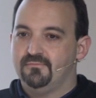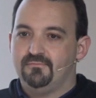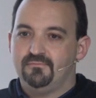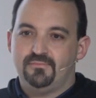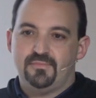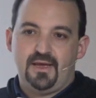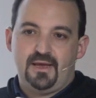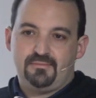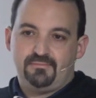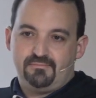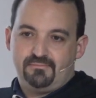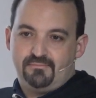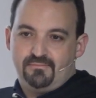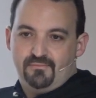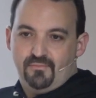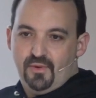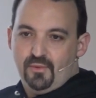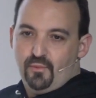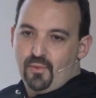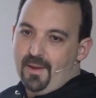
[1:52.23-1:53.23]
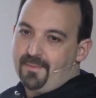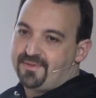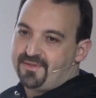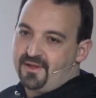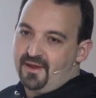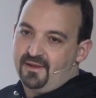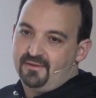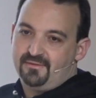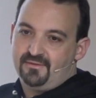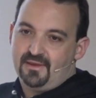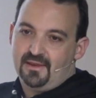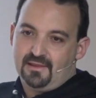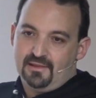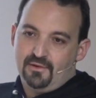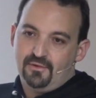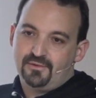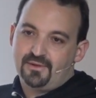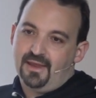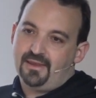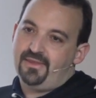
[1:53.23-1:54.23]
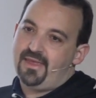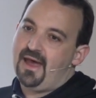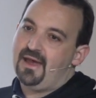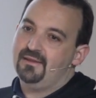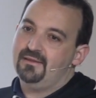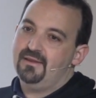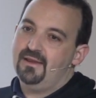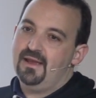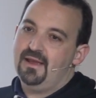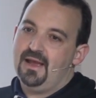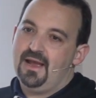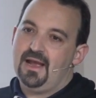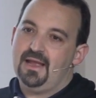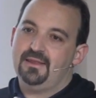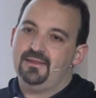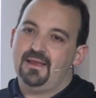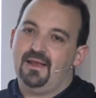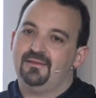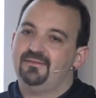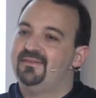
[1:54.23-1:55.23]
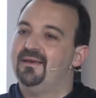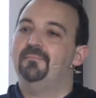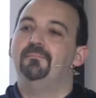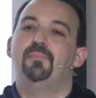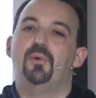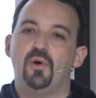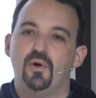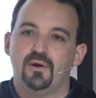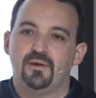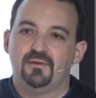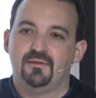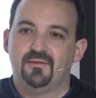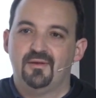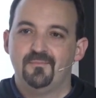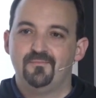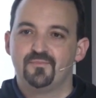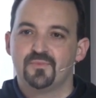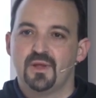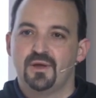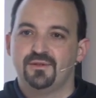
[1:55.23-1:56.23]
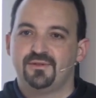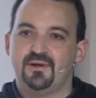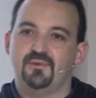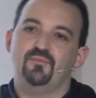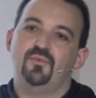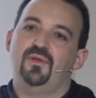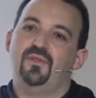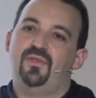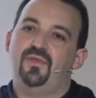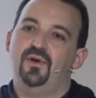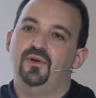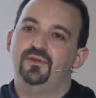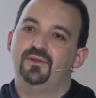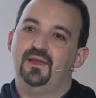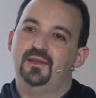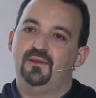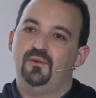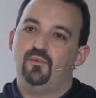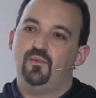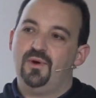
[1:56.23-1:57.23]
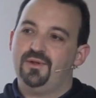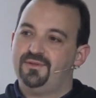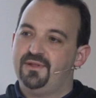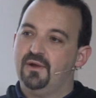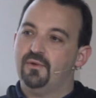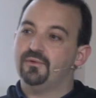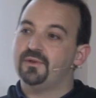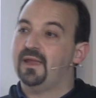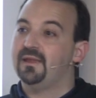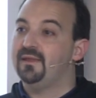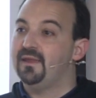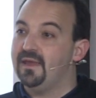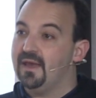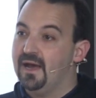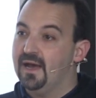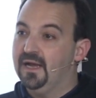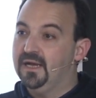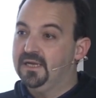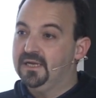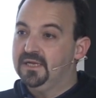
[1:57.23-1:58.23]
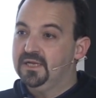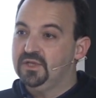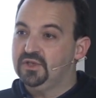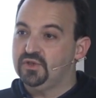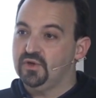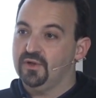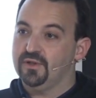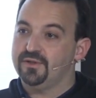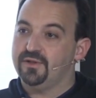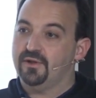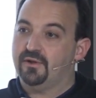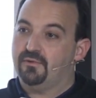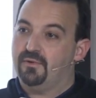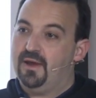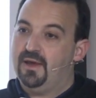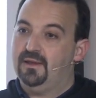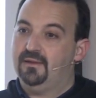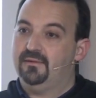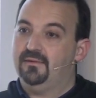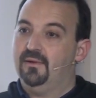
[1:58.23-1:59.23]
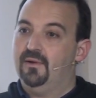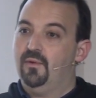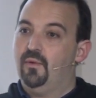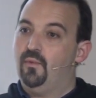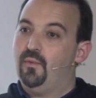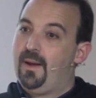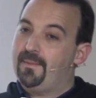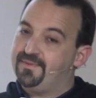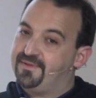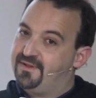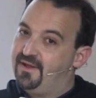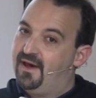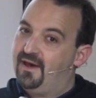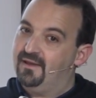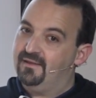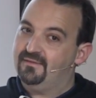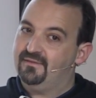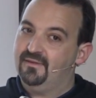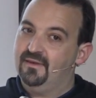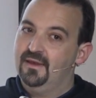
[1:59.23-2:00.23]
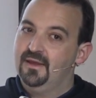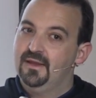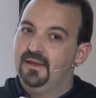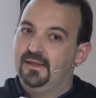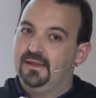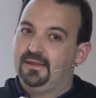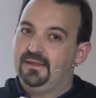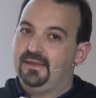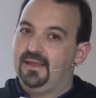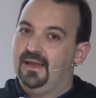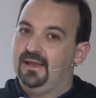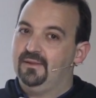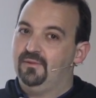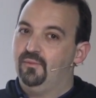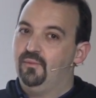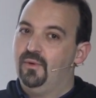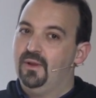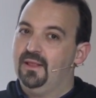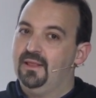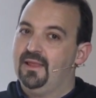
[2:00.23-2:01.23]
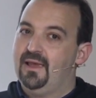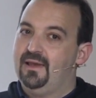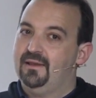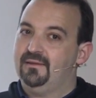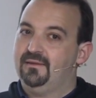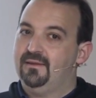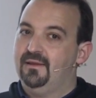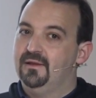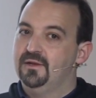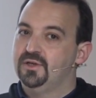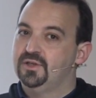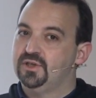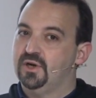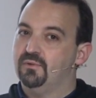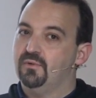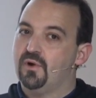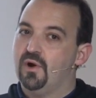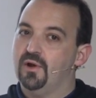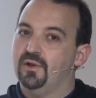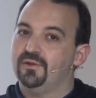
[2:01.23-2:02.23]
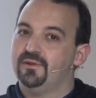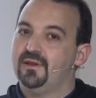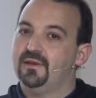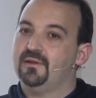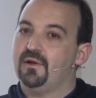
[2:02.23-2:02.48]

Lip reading: that with websites that looked like that. And at some point, someone thought that it was a good idea to also create websites that will show content